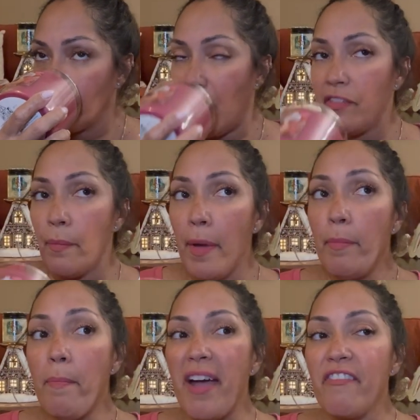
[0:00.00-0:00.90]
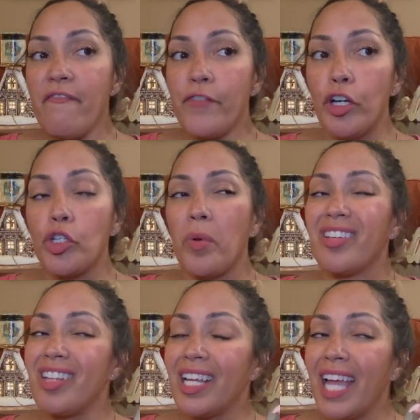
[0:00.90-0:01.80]
I remember my first one
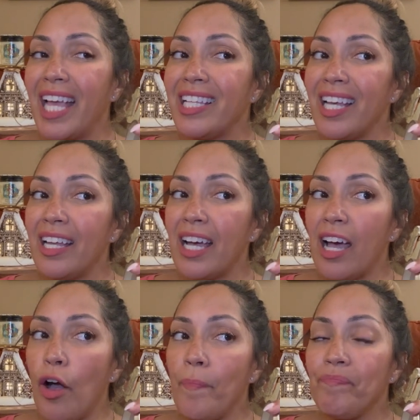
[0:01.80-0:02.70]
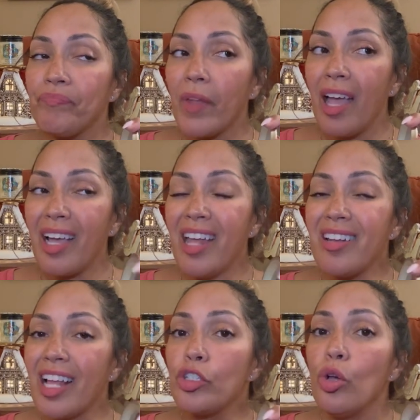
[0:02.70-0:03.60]
because I got
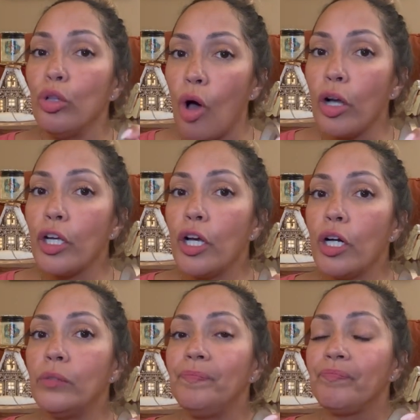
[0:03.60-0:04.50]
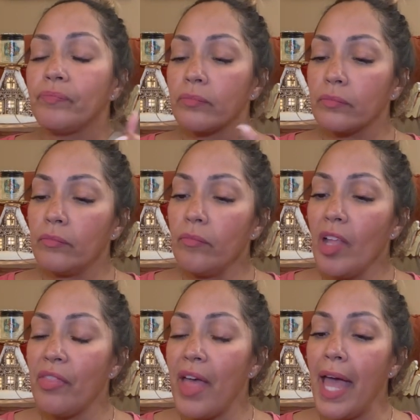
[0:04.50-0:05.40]
it not too long ago,
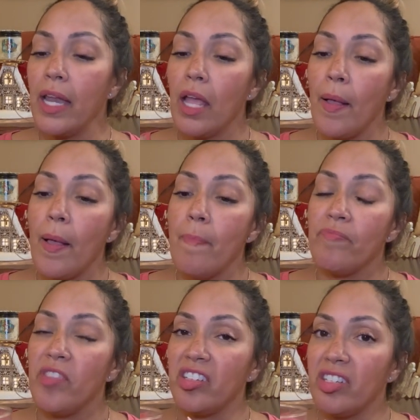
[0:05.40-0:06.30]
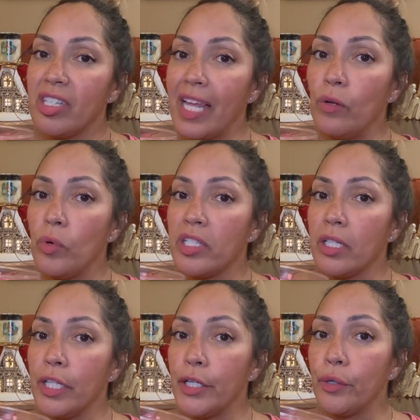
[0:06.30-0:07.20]
that the scent was a
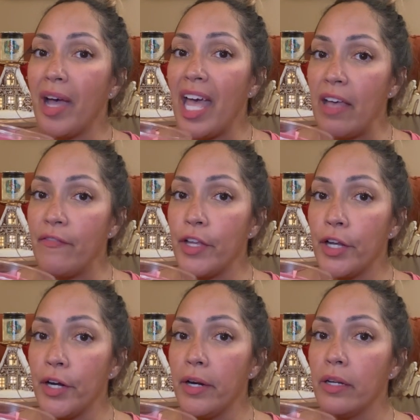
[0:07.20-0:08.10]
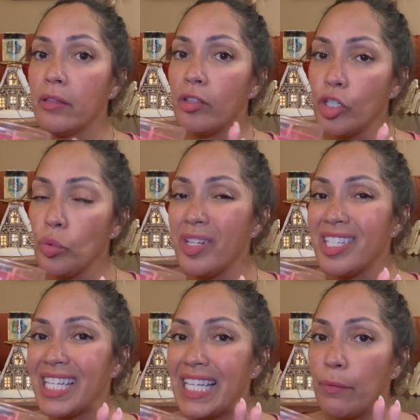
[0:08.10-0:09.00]
little heavier. This one
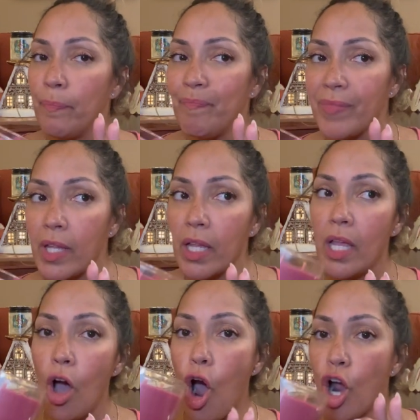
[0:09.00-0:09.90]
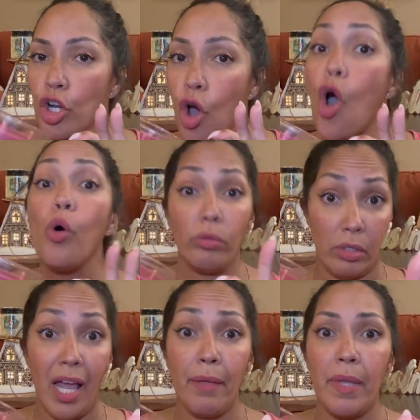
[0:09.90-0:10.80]
is like on cold.